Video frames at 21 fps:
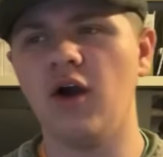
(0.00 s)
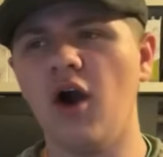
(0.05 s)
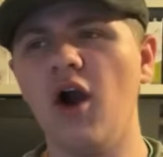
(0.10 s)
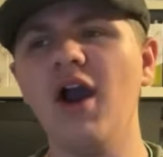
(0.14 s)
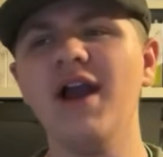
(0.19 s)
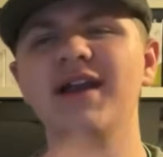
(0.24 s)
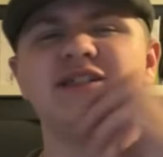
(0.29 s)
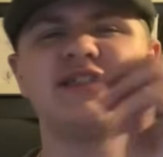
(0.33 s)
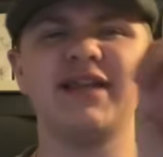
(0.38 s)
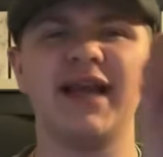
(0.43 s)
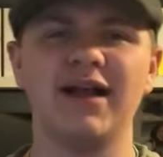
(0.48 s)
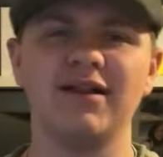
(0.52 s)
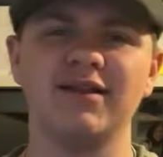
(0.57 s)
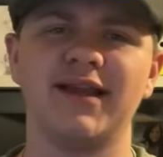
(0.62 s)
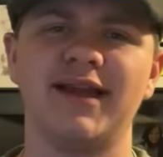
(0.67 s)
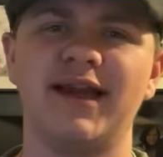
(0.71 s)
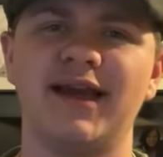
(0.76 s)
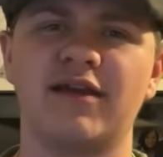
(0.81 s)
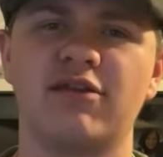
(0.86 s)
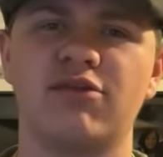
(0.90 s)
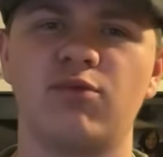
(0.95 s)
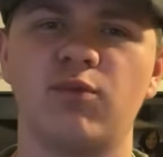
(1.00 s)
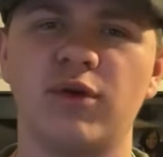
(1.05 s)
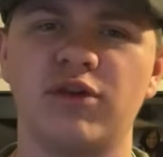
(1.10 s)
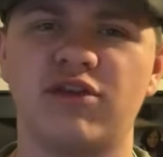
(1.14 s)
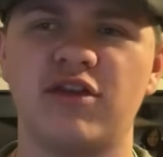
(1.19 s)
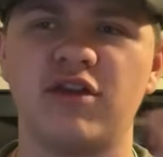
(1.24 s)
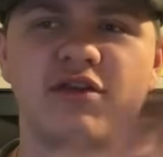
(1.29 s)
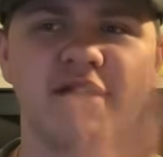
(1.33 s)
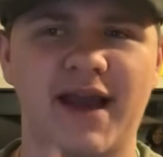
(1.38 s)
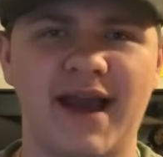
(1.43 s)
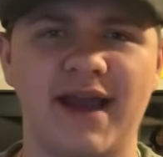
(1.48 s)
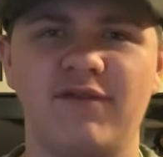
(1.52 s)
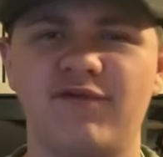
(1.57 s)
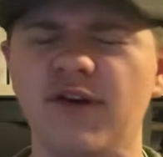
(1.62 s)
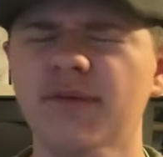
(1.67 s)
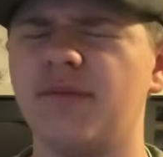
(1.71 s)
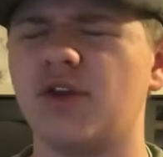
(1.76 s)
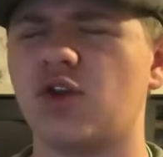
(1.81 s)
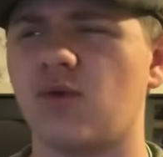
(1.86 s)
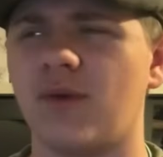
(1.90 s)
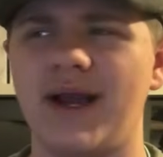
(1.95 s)
RHEL Linux was designed
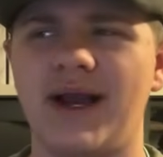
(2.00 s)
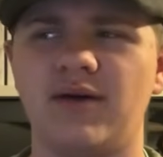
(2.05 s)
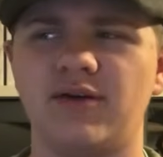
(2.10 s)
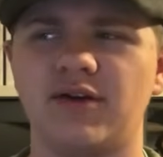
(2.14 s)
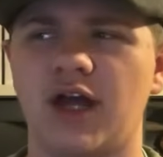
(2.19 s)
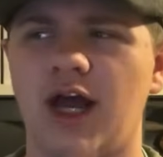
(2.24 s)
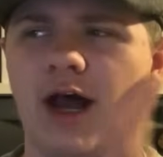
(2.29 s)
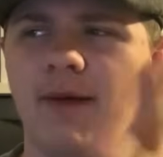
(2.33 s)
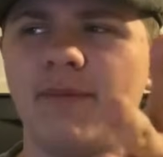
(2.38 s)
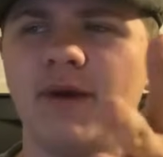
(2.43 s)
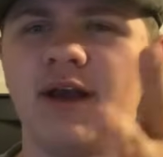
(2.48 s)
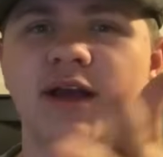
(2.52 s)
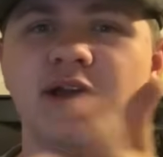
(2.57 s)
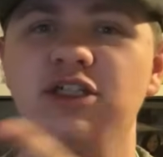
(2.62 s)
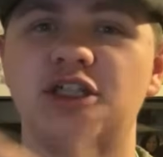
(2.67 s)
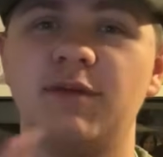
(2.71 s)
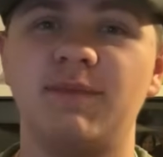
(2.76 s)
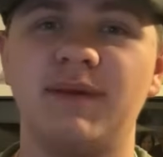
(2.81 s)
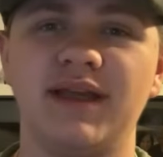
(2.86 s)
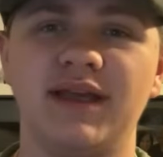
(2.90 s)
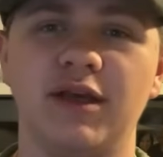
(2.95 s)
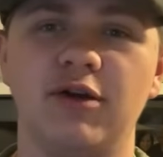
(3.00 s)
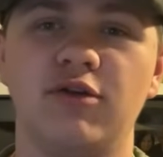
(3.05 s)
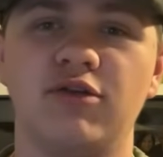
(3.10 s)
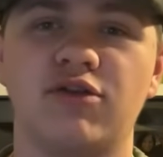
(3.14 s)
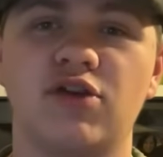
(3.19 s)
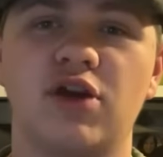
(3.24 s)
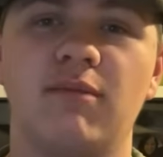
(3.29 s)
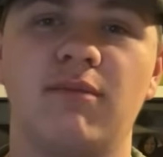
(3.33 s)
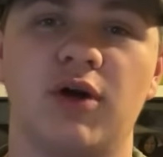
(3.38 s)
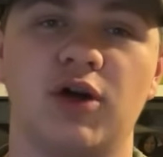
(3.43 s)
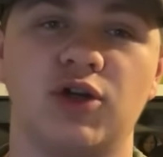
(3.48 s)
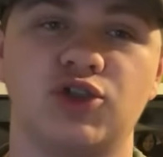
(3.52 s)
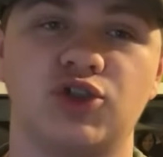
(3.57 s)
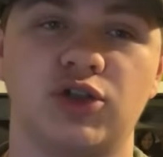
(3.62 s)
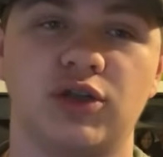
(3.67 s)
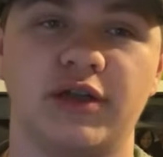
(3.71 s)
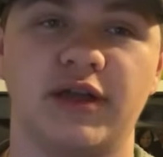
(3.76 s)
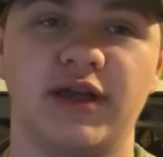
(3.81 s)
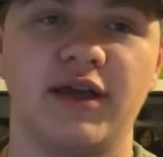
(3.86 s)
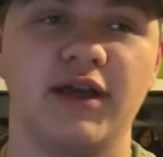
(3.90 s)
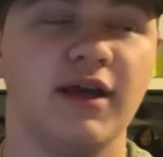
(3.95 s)
from the ground up to be used
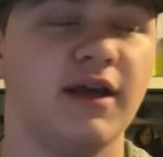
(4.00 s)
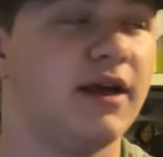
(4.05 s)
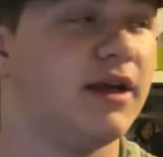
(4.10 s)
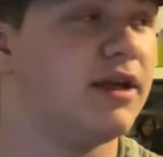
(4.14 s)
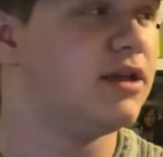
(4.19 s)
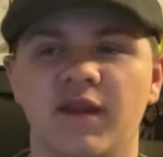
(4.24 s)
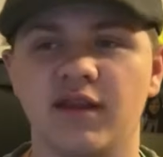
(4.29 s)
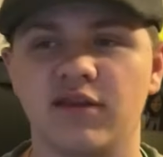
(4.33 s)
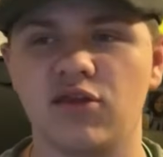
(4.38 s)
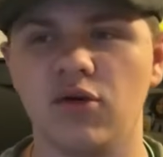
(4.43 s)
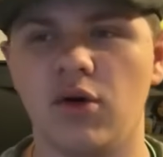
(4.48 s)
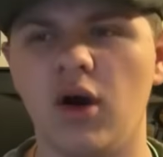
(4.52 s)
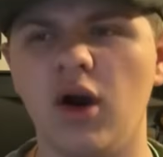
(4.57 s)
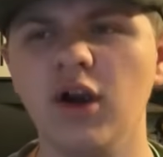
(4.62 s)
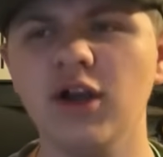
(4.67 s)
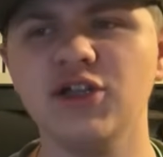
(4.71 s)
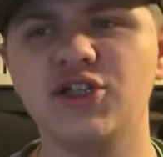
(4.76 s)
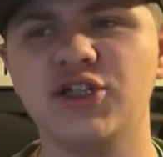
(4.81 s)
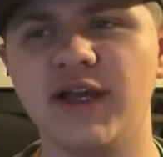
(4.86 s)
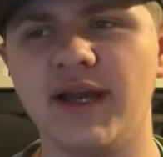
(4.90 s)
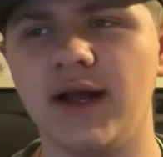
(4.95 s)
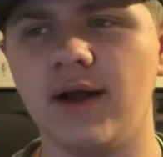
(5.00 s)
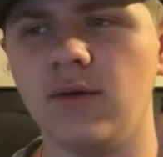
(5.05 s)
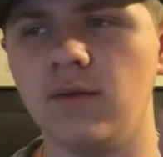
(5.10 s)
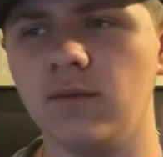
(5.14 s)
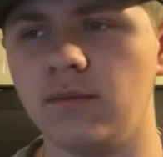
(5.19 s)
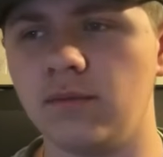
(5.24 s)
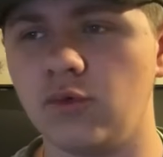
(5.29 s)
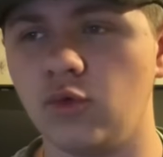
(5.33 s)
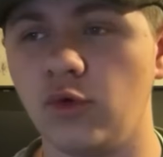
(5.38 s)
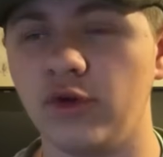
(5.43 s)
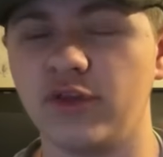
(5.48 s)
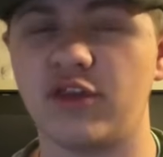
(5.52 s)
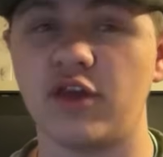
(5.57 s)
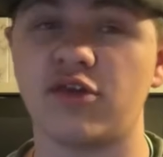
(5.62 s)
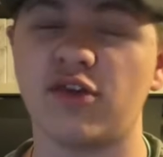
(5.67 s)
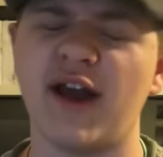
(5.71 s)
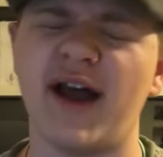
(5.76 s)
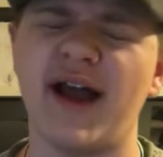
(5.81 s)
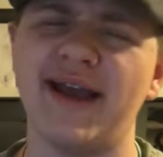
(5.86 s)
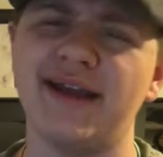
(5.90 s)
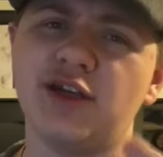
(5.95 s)
commercially. So RHEL was
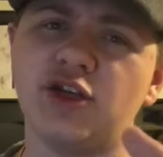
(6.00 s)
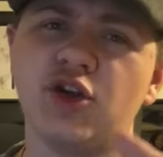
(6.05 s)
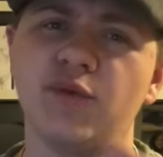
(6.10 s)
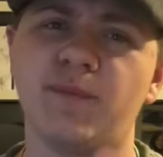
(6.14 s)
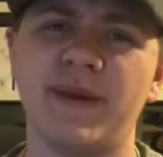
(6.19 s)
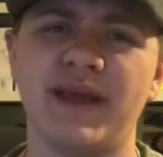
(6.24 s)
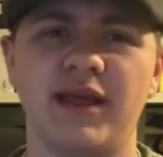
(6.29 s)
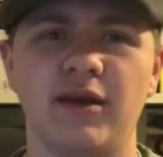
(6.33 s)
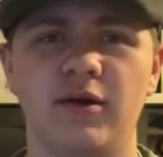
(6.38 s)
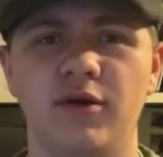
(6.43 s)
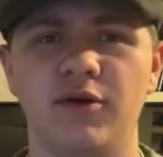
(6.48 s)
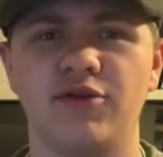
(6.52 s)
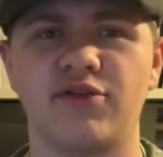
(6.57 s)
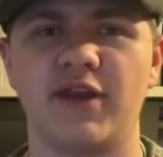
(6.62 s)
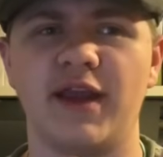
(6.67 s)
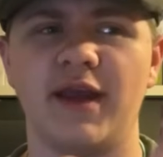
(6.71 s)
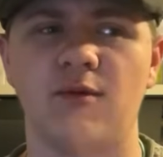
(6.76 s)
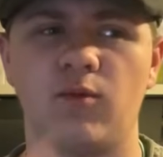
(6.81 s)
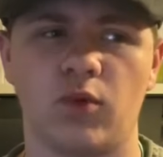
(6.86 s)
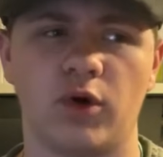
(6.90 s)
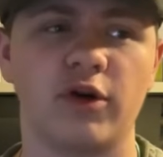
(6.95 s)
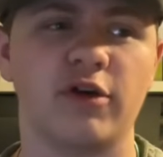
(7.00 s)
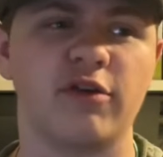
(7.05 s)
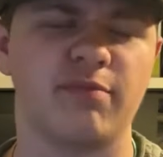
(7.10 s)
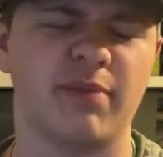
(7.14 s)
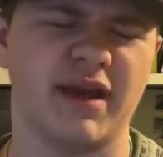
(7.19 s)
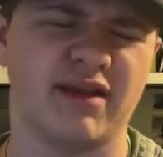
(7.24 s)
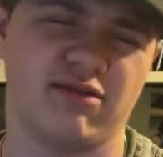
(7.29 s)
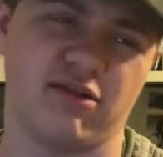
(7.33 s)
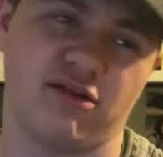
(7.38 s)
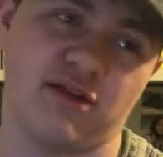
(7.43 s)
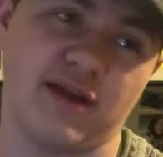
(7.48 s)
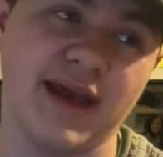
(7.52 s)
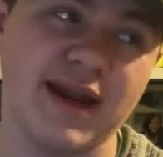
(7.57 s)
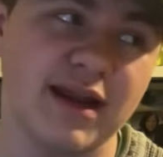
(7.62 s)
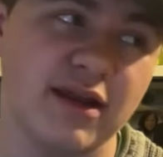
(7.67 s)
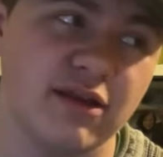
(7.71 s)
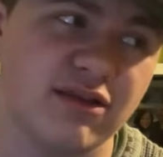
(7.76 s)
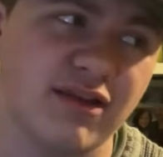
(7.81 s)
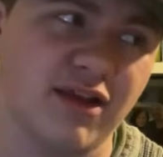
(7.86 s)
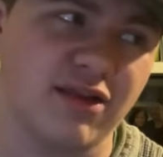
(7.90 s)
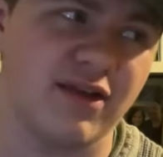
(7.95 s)
designed to be used in workspaces. It
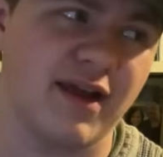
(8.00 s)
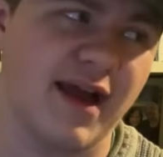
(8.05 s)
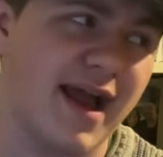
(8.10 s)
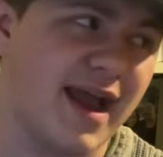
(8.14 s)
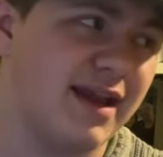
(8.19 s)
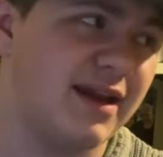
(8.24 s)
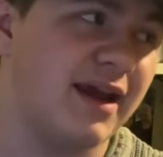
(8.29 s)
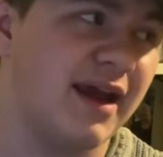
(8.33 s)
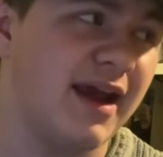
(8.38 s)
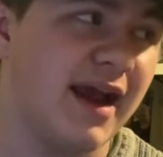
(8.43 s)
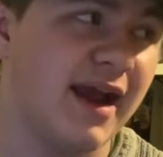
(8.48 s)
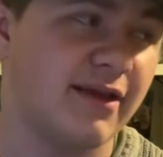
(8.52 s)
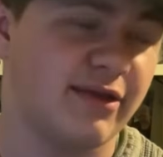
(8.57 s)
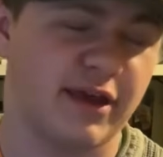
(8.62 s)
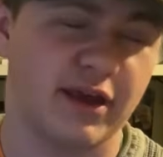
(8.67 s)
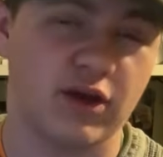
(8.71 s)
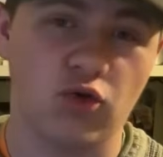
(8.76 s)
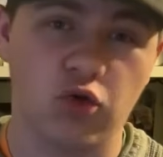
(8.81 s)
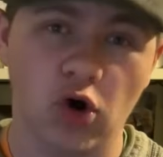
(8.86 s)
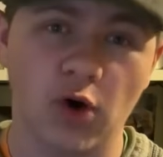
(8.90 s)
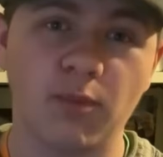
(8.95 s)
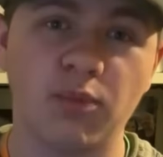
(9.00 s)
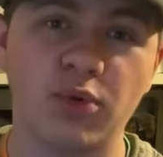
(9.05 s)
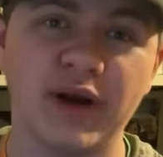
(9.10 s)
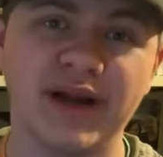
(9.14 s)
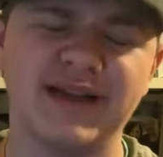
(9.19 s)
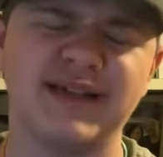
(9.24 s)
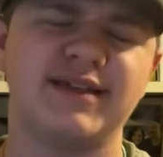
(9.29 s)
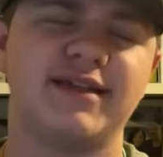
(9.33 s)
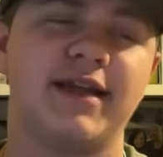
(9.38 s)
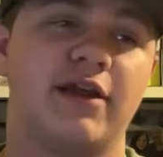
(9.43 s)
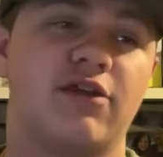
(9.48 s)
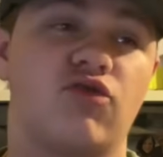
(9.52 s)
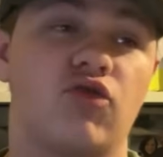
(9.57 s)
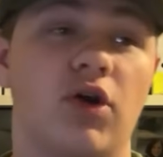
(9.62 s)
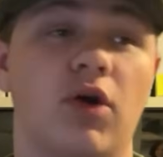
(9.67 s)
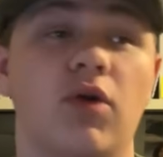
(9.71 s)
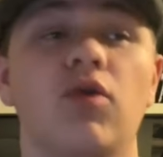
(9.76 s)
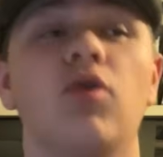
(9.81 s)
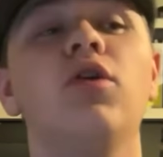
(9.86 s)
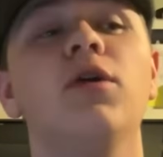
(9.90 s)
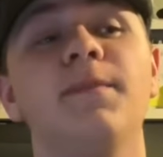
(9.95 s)
is designed as a corporate
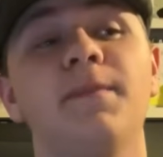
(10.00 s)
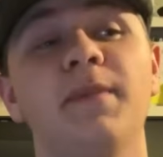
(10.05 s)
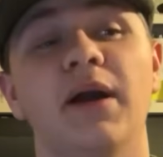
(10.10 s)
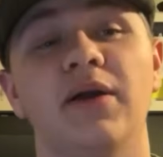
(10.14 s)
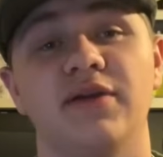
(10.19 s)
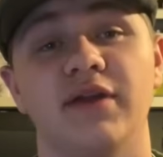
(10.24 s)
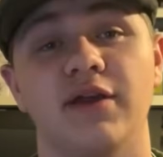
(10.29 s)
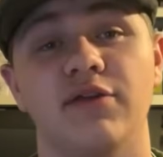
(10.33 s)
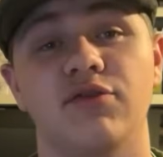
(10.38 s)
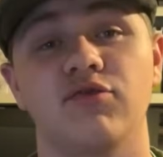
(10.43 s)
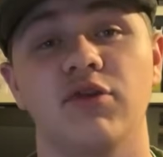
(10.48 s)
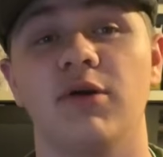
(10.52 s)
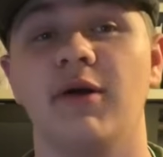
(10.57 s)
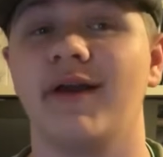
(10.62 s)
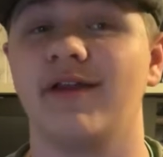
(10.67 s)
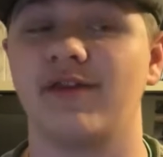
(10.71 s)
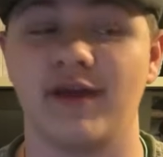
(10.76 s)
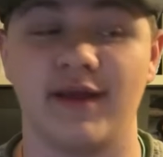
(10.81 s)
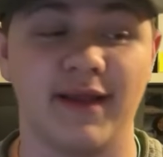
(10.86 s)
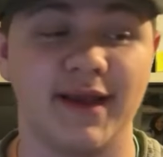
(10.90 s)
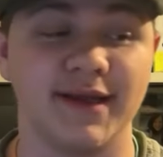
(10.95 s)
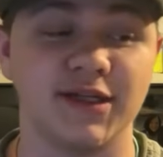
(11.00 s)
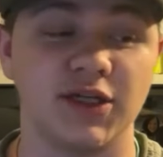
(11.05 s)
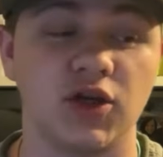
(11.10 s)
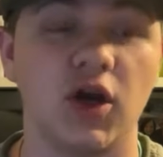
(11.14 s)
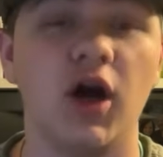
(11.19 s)
distro, as I like to